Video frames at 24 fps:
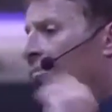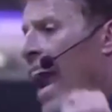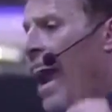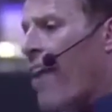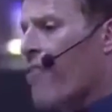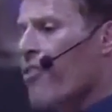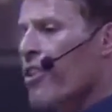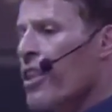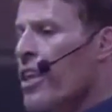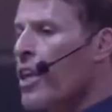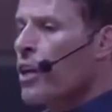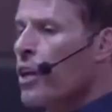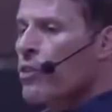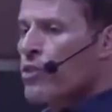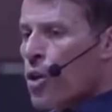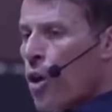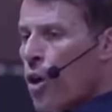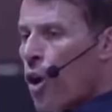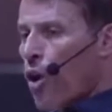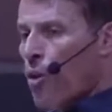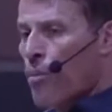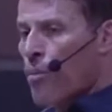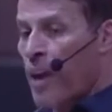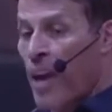Everything you've
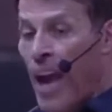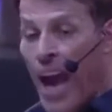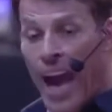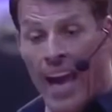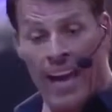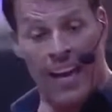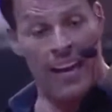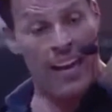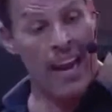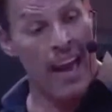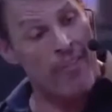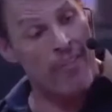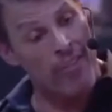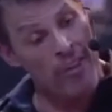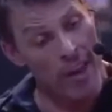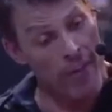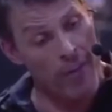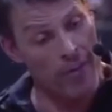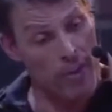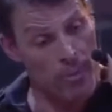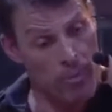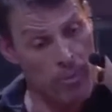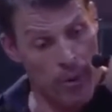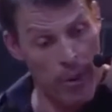told me, I didn't have
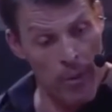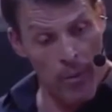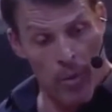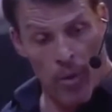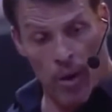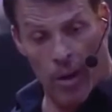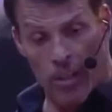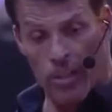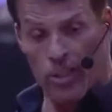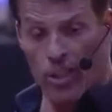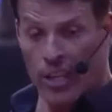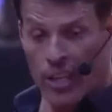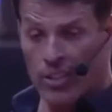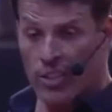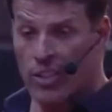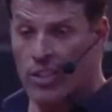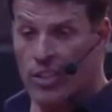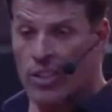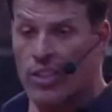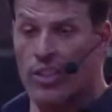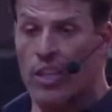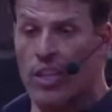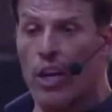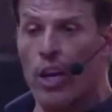enough Supreme Court
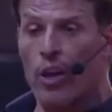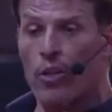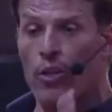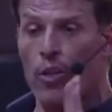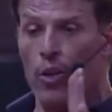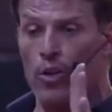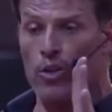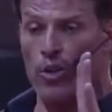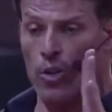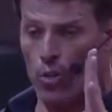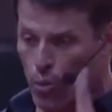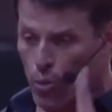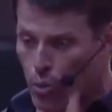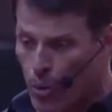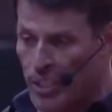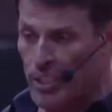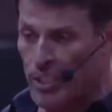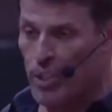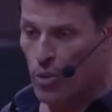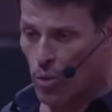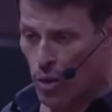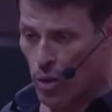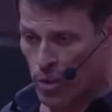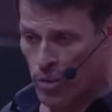justices, those are
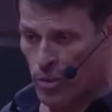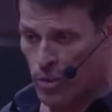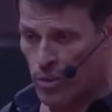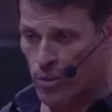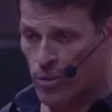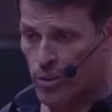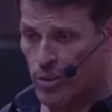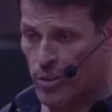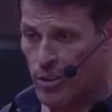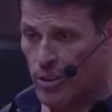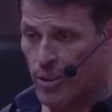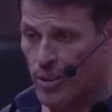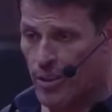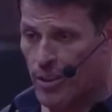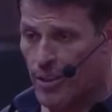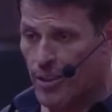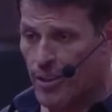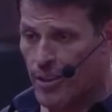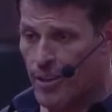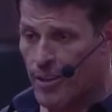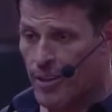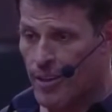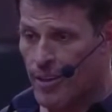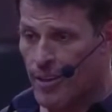resources.
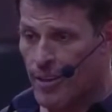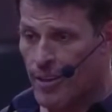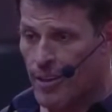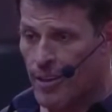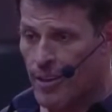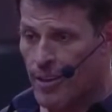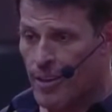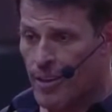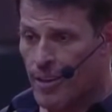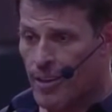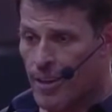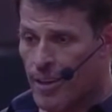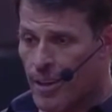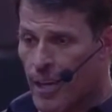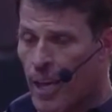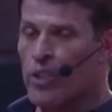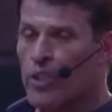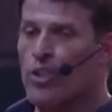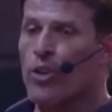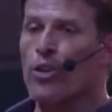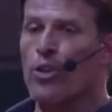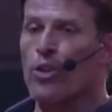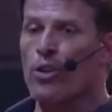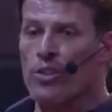
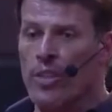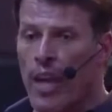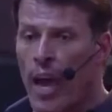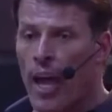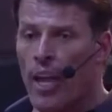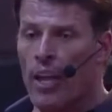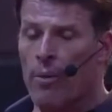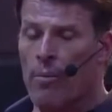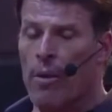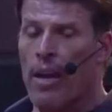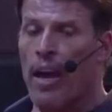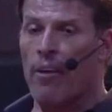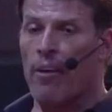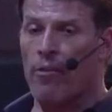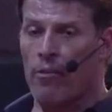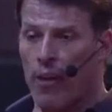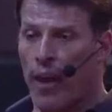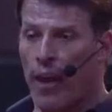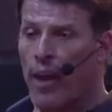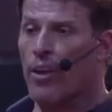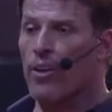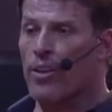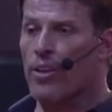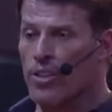And so you're telling me I
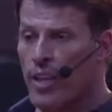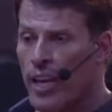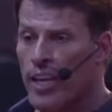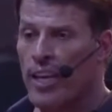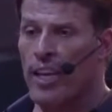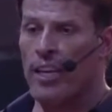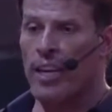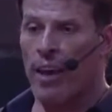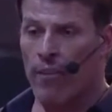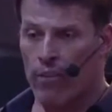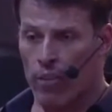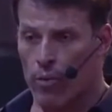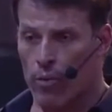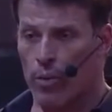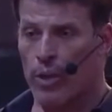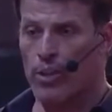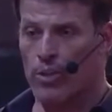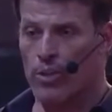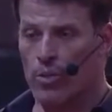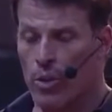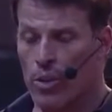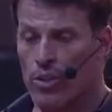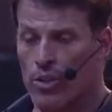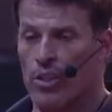failed because I didn't have the
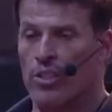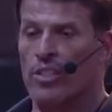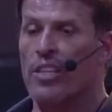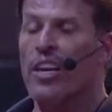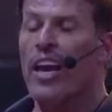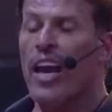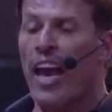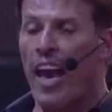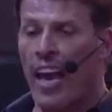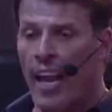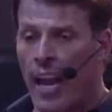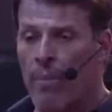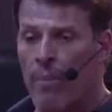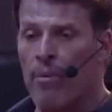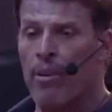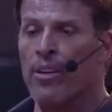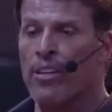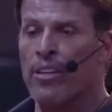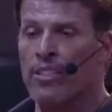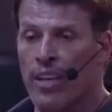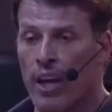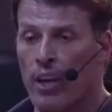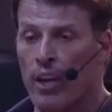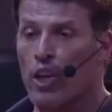resources. And I'm here
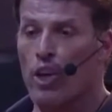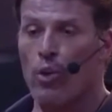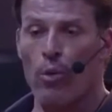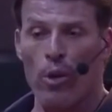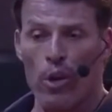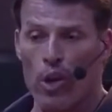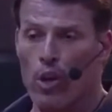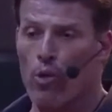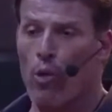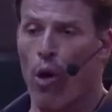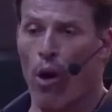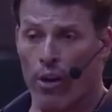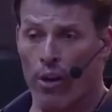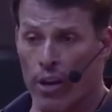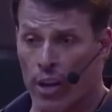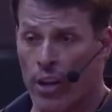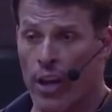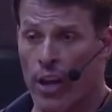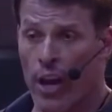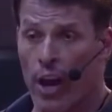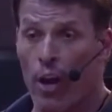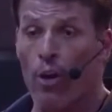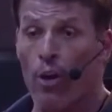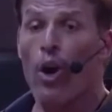to tell you what you already
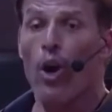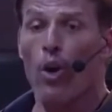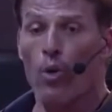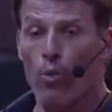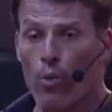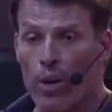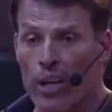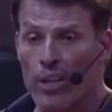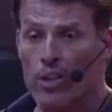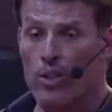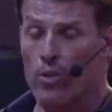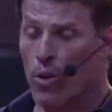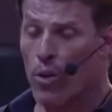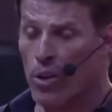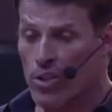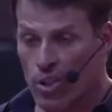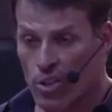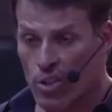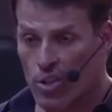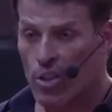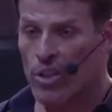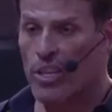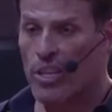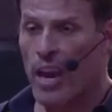know.
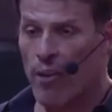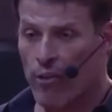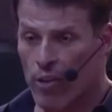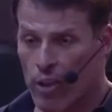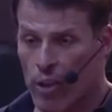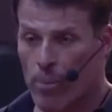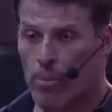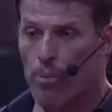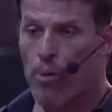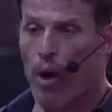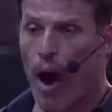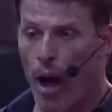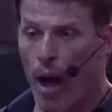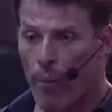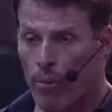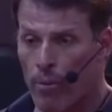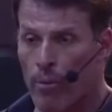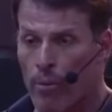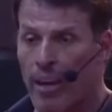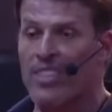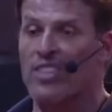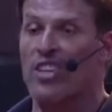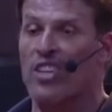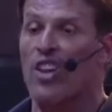Resources are never the
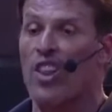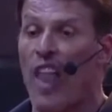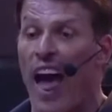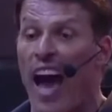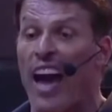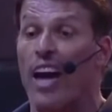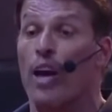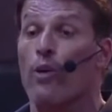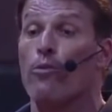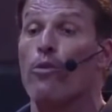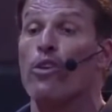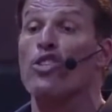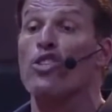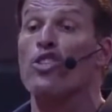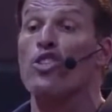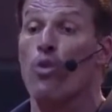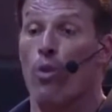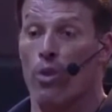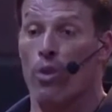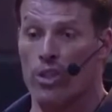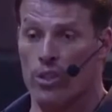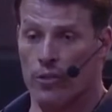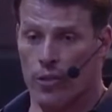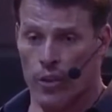problem. It's a lack of
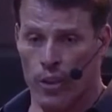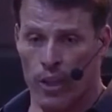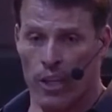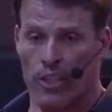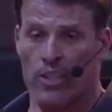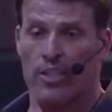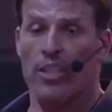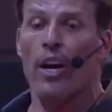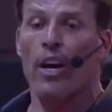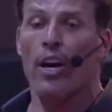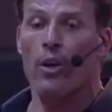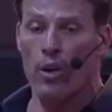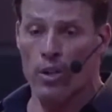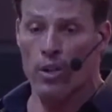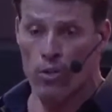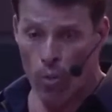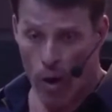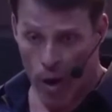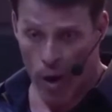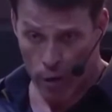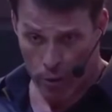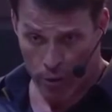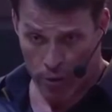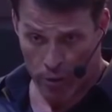resourcefulness is
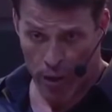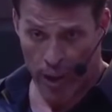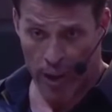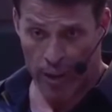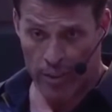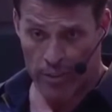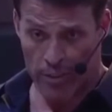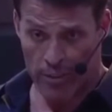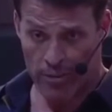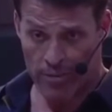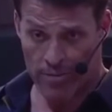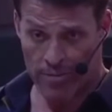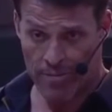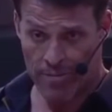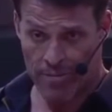why you failed.